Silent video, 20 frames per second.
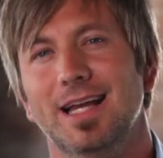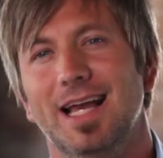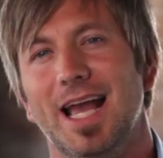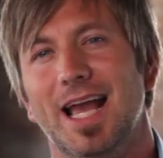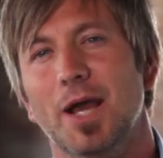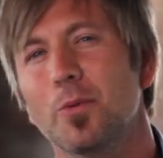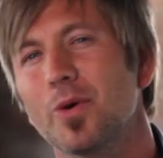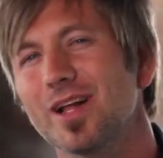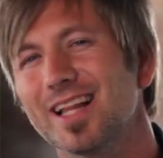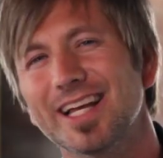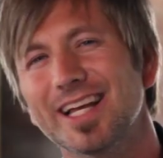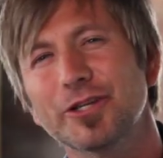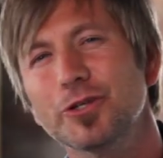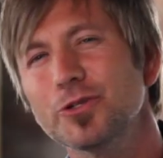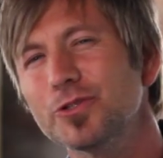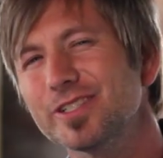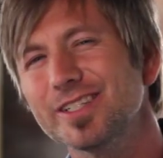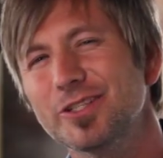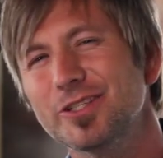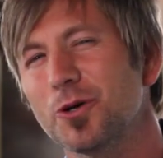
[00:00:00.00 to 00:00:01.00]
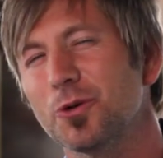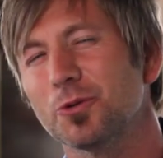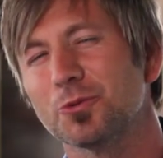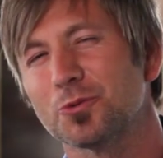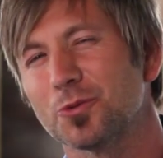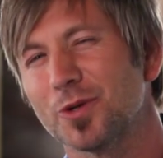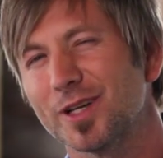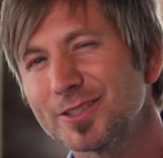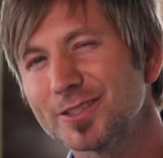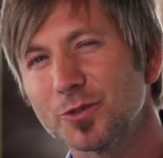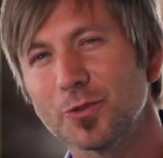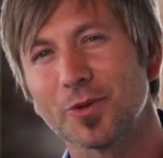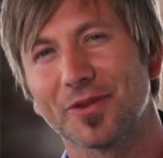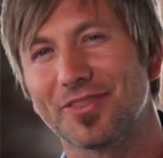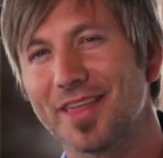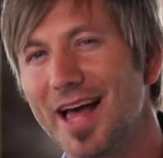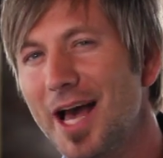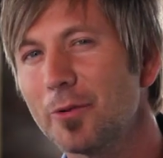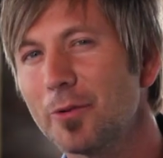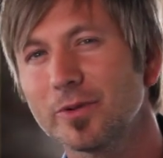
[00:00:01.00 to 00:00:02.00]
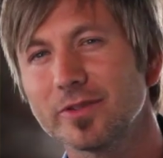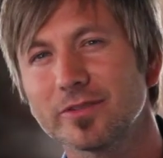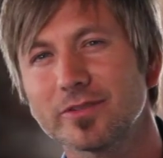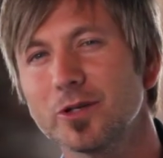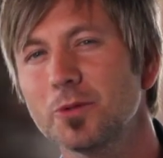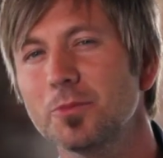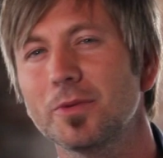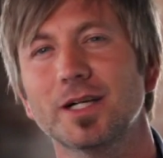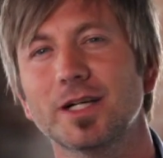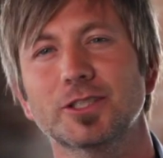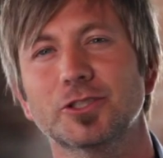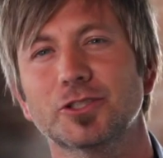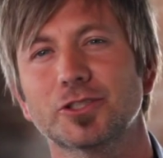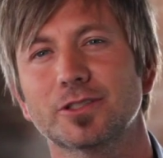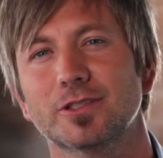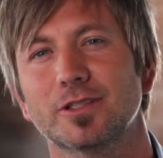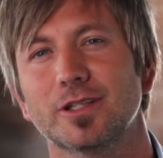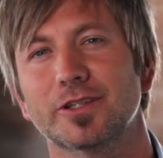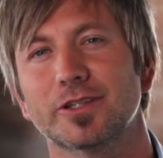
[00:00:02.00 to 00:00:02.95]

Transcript: And while I usually don't wrestle with that one so much,